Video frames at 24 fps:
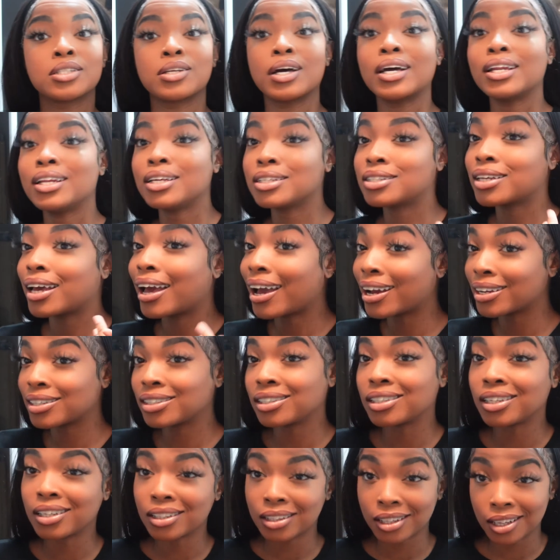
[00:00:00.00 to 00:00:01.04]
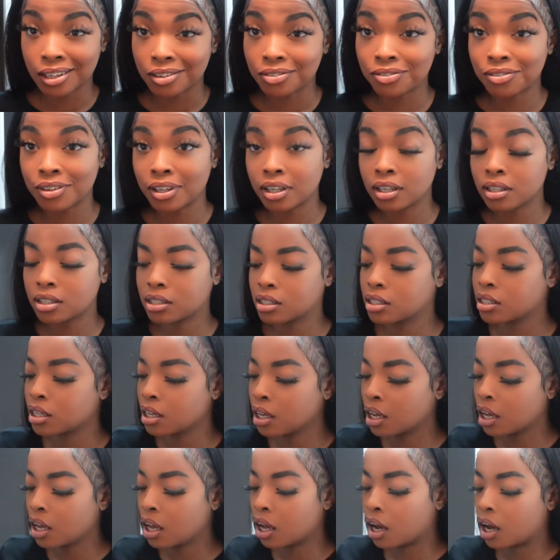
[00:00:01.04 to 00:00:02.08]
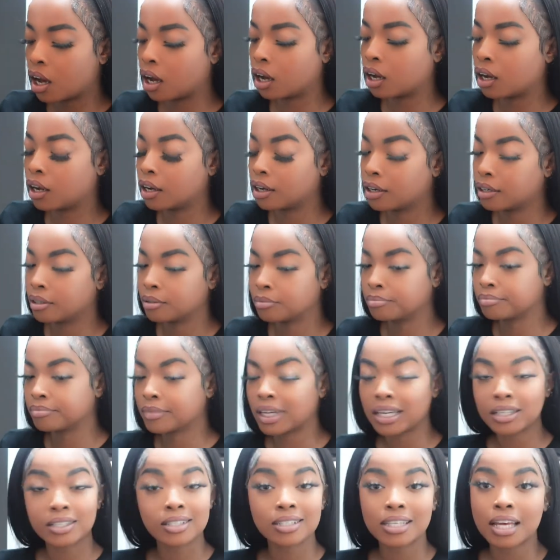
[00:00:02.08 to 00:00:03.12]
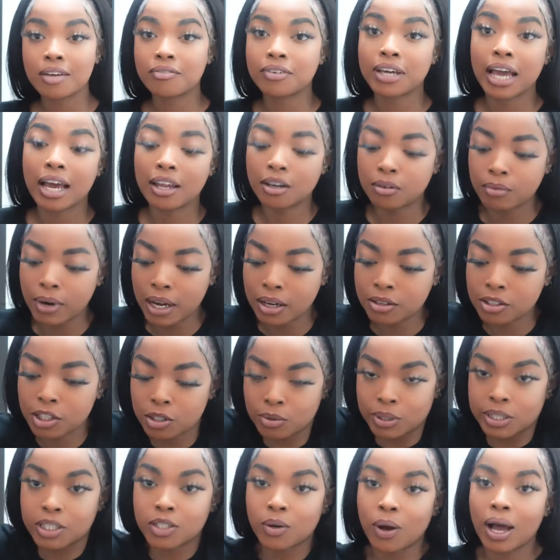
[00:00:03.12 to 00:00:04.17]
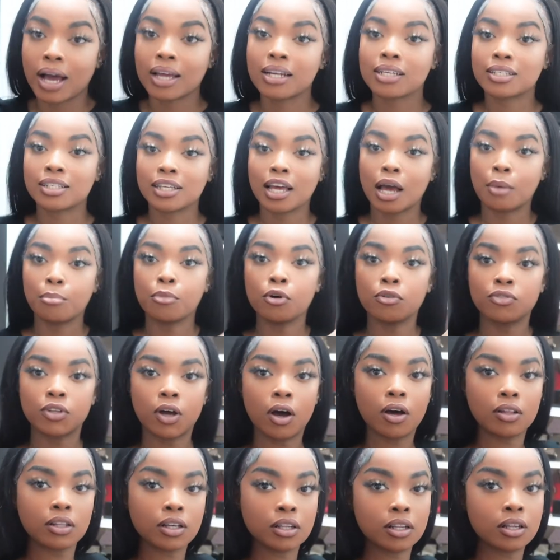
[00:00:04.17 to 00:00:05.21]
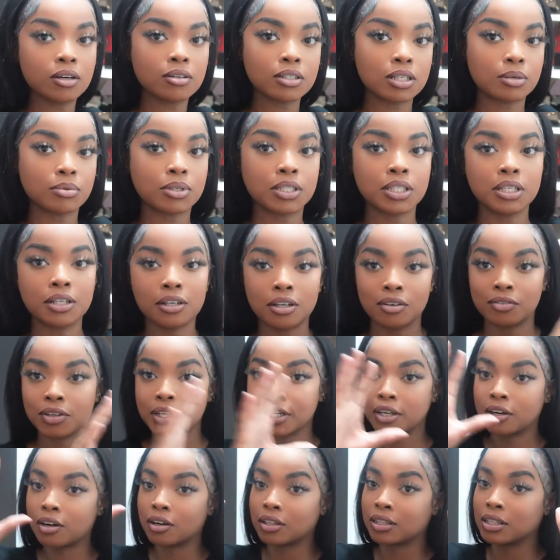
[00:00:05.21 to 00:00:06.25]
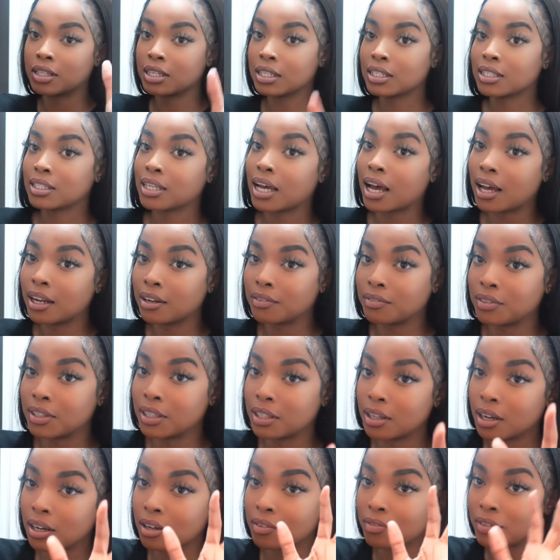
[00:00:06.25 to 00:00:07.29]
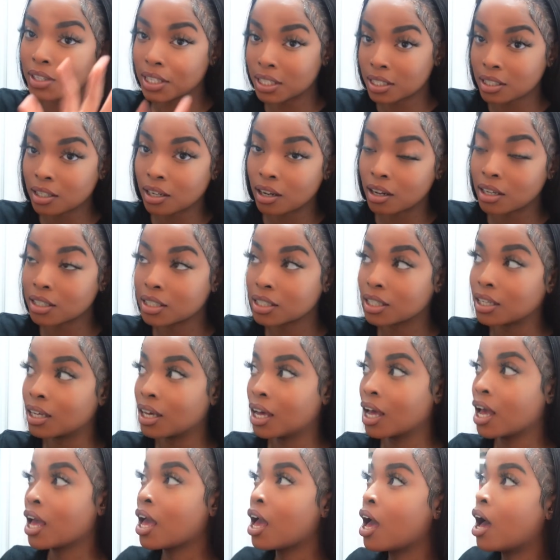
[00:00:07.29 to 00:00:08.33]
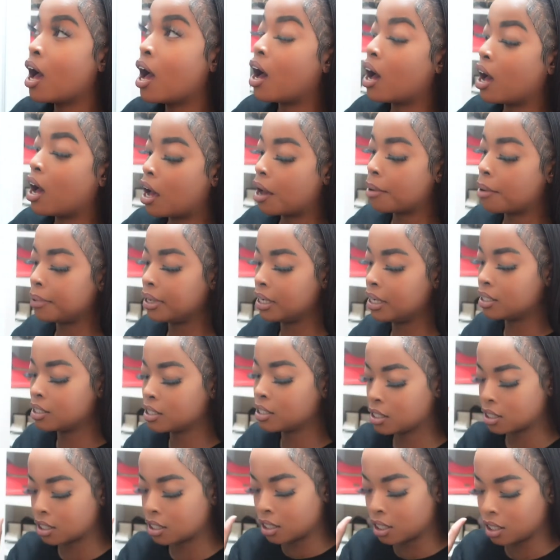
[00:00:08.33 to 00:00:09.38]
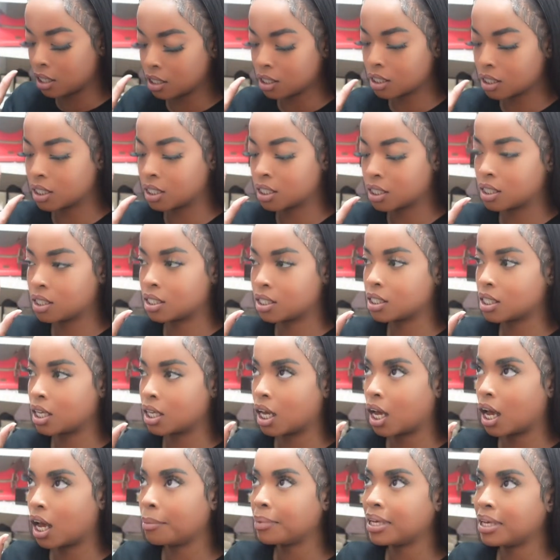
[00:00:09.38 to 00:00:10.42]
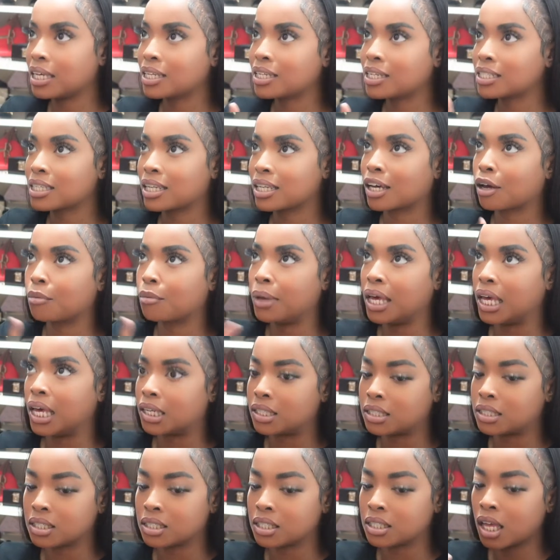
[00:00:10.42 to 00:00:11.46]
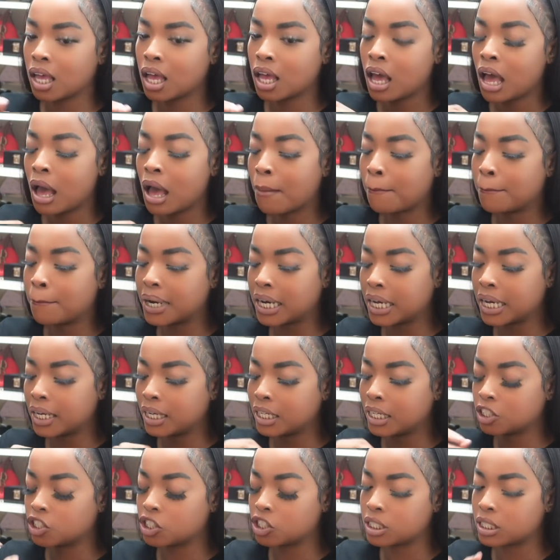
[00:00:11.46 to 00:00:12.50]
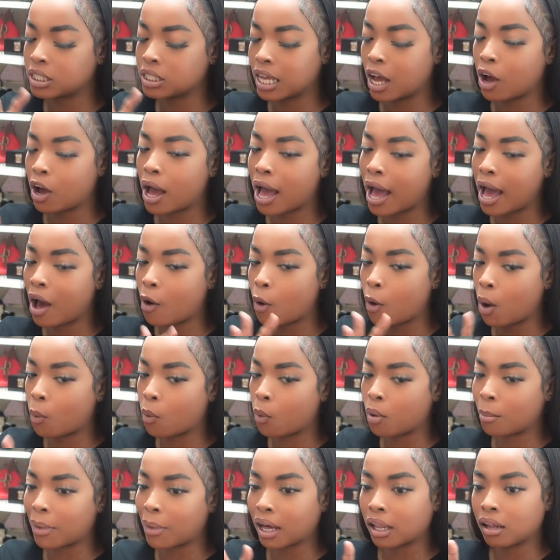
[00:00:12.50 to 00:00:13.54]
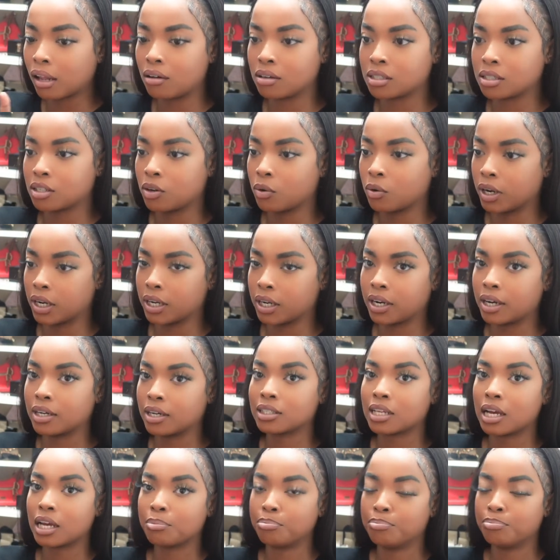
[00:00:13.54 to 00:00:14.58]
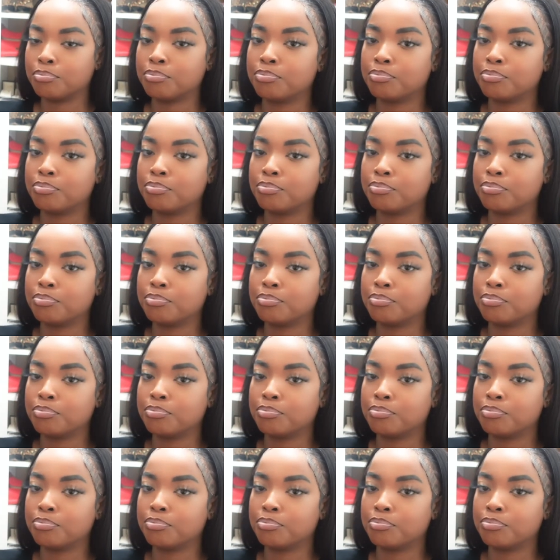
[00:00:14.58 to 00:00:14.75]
so I need to actually get that fixed. I just haven't gotten around to it. So honestly, I moved all the clothes that were sitting over here on this side of this closet, and it just looks, it doesn't look a mess. But it's just not how I want my closet organized. I